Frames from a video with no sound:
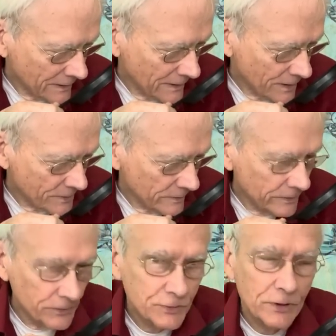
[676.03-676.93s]
It has a
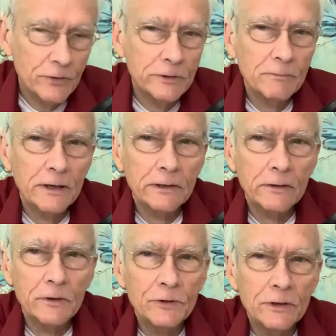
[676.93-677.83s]
little sodium like
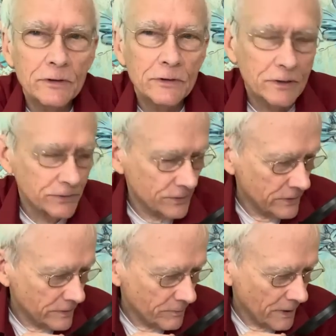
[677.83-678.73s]
everything does that's
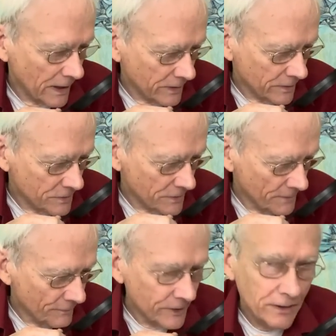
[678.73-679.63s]
in the package
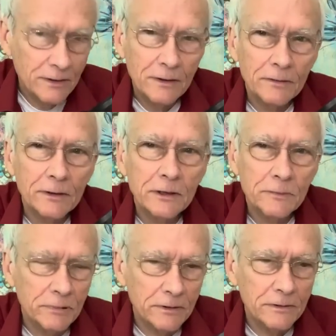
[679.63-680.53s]
to
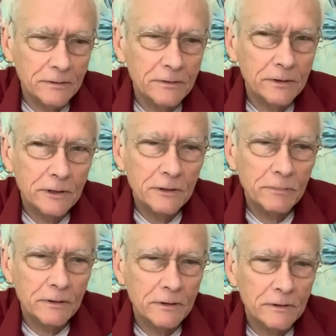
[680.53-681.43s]
keep it
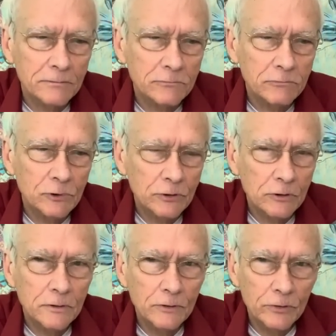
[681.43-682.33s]

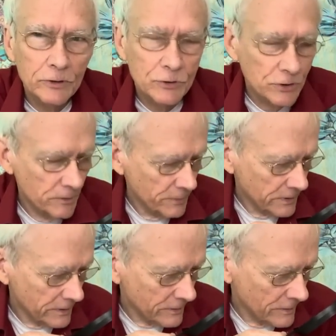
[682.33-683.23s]
good during
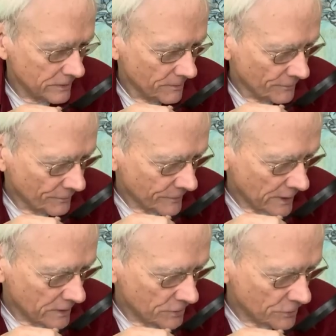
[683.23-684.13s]
shipping
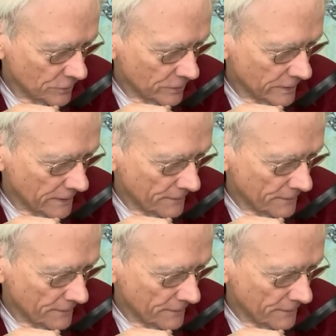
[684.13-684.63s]
and storing.